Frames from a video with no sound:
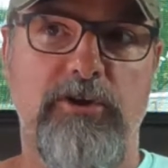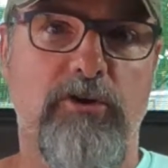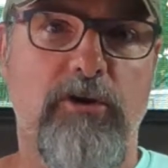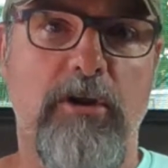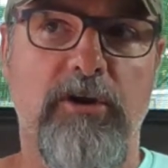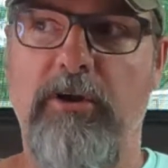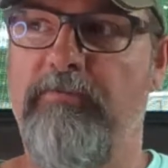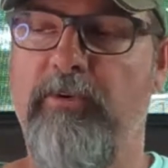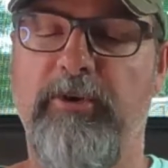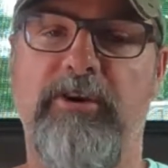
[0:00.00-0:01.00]
you're calling
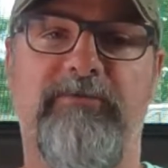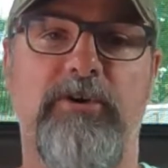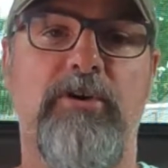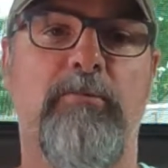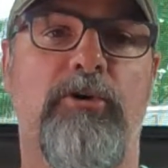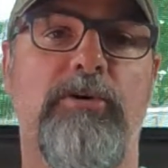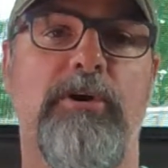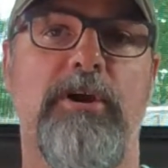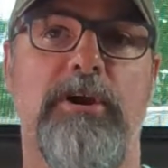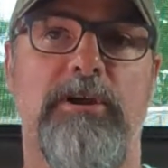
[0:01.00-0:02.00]
up from a different number
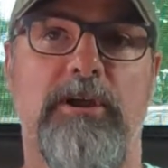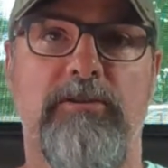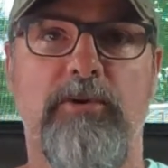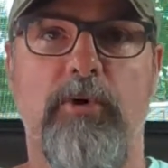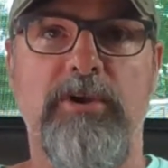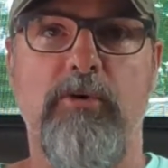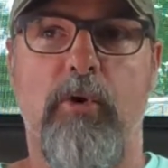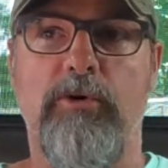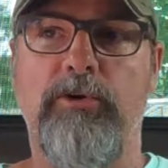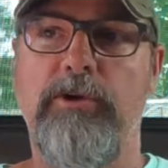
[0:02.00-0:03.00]
than what you
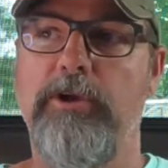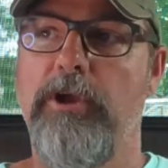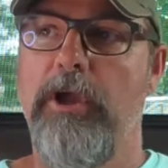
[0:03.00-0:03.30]
ordered.